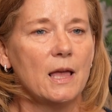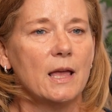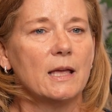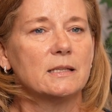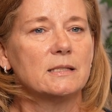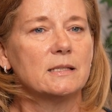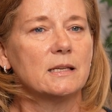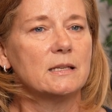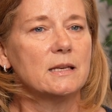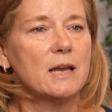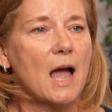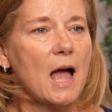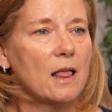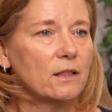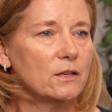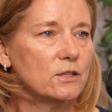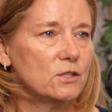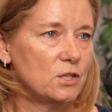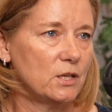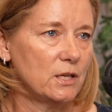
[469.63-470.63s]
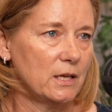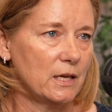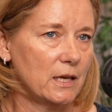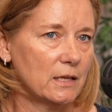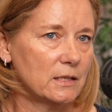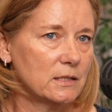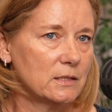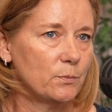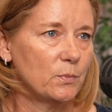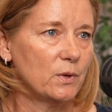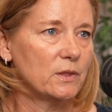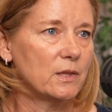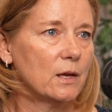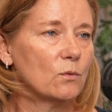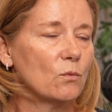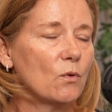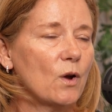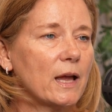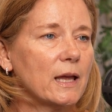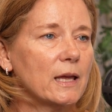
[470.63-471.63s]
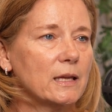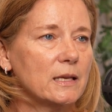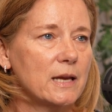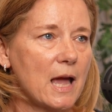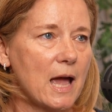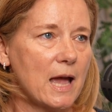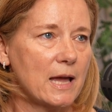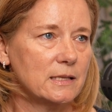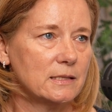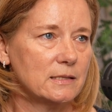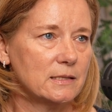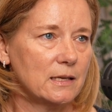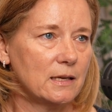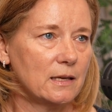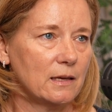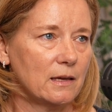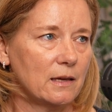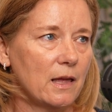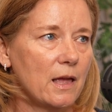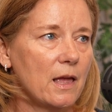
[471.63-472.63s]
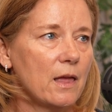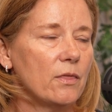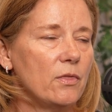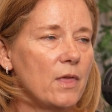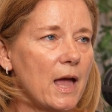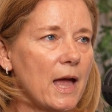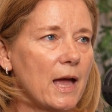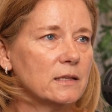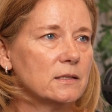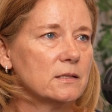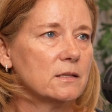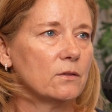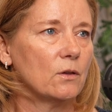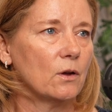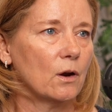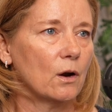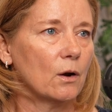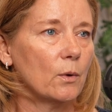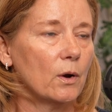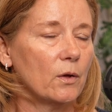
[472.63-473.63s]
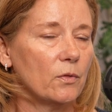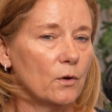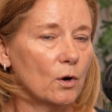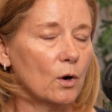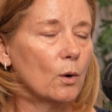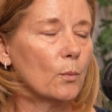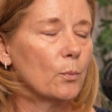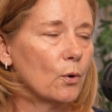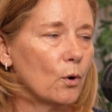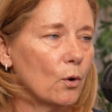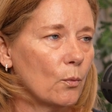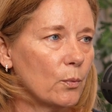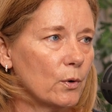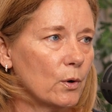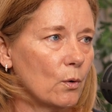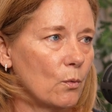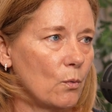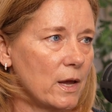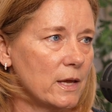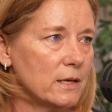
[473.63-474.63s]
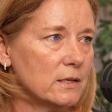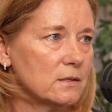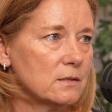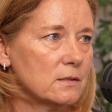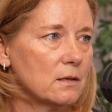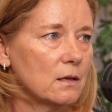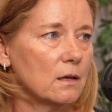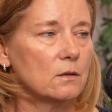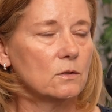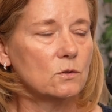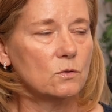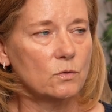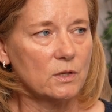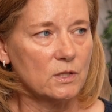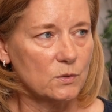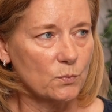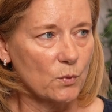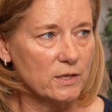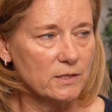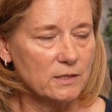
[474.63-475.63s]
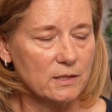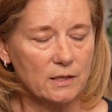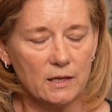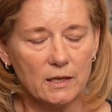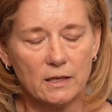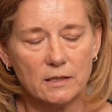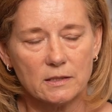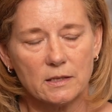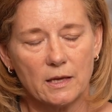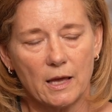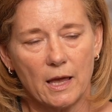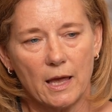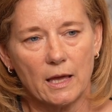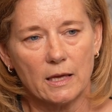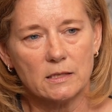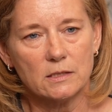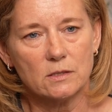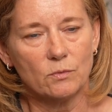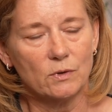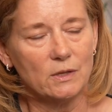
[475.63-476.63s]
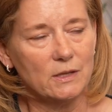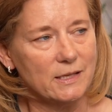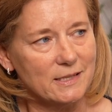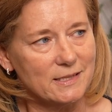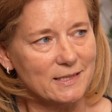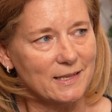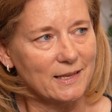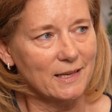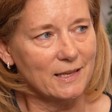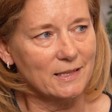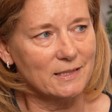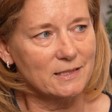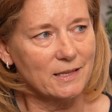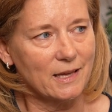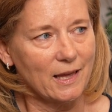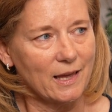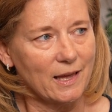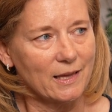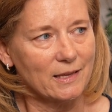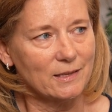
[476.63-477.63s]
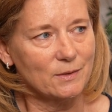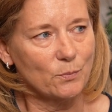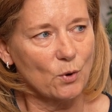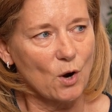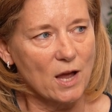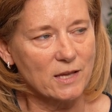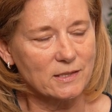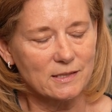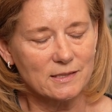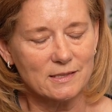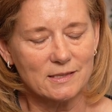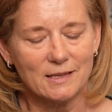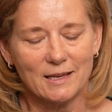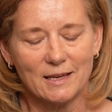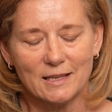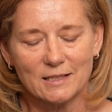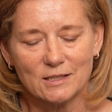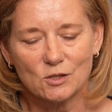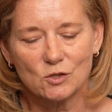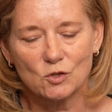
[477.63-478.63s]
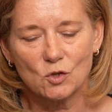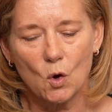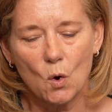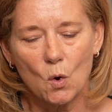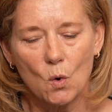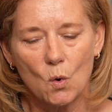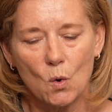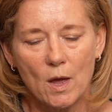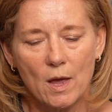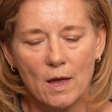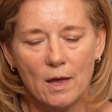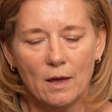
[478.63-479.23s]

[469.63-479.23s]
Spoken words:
It's acknowledging it, but then recognizing that there are appropriate ways to expressing it and releasing it and processing it. So